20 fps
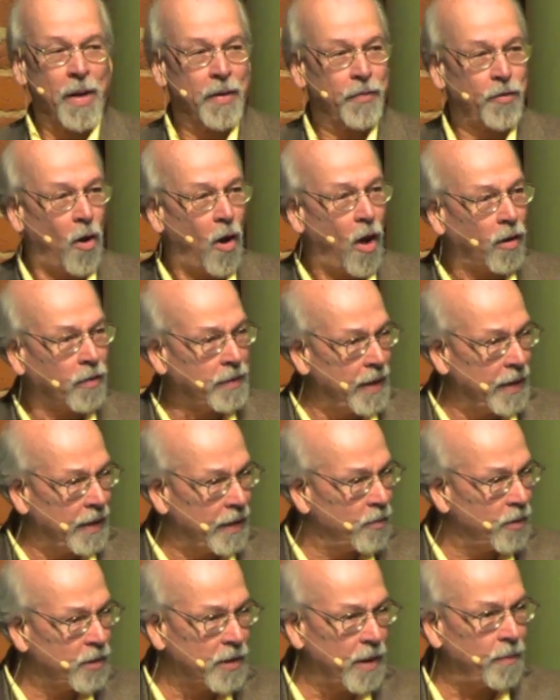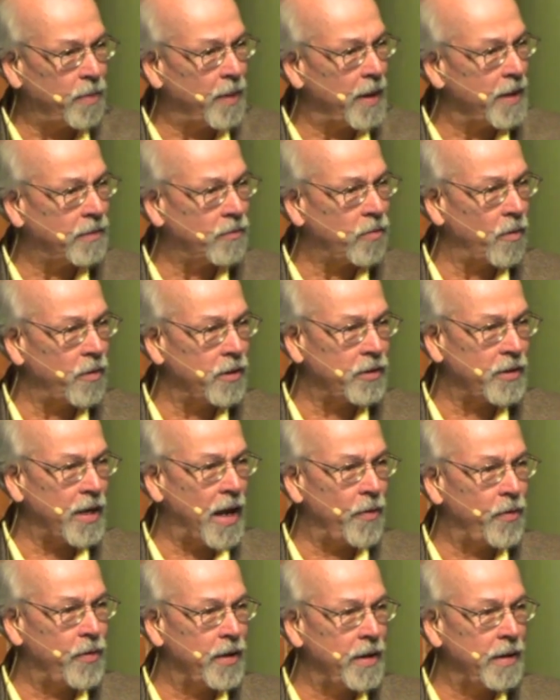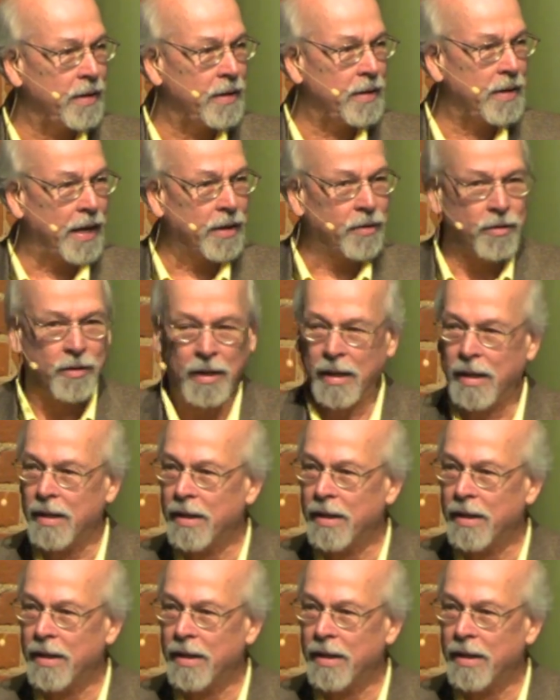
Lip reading: they're all dealing with some place toward the south end of the Dead Sea,